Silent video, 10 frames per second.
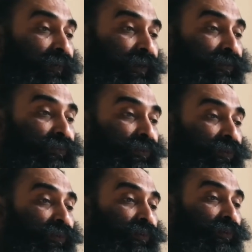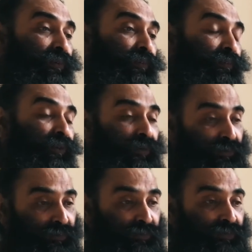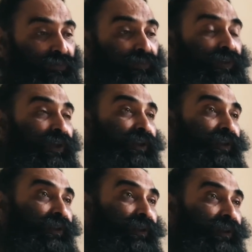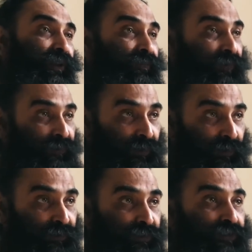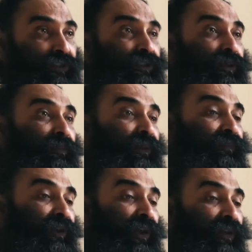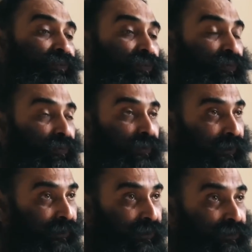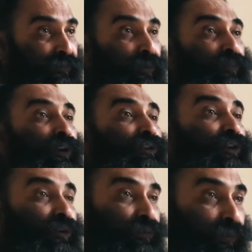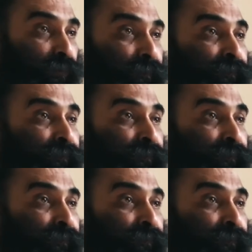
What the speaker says: Fine. So because we are Indian and we follow this system and we are so religious people is also.